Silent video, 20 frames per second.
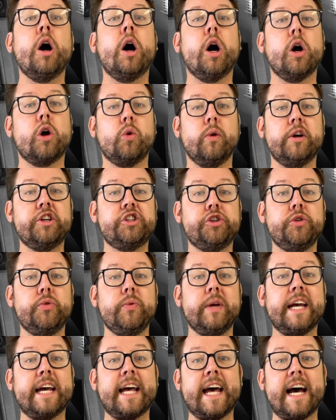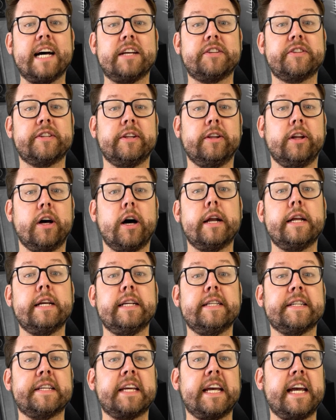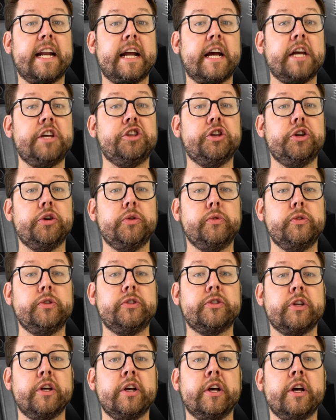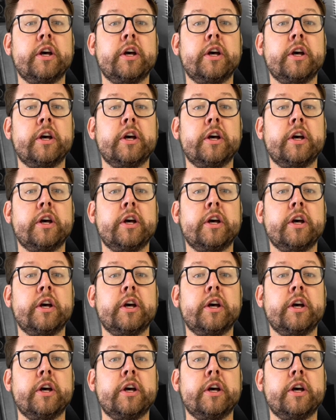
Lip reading: A question we get asked a lot is, can I use